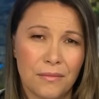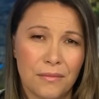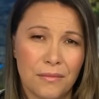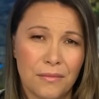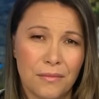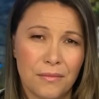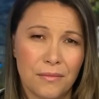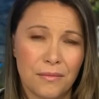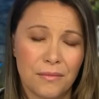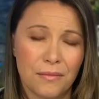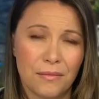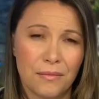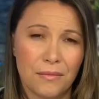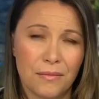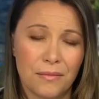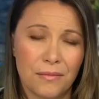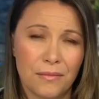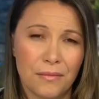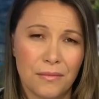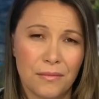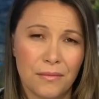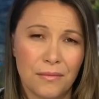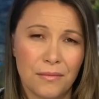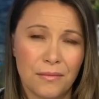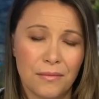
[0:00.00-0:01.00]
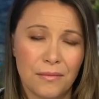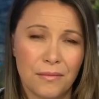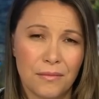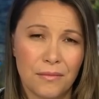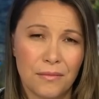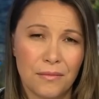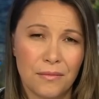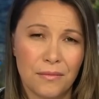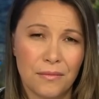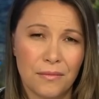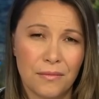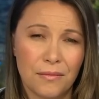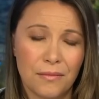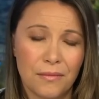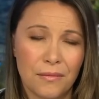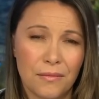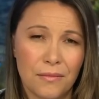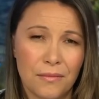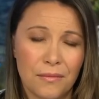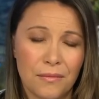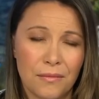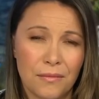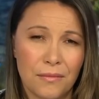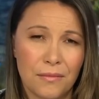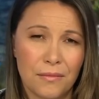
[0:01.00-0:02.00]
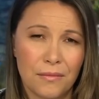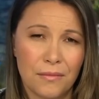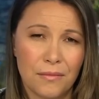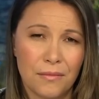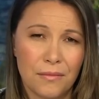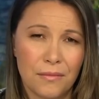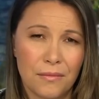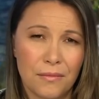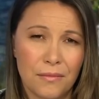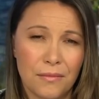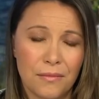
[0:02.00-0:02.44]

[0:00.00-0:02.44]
No words are spoken by the person on screen.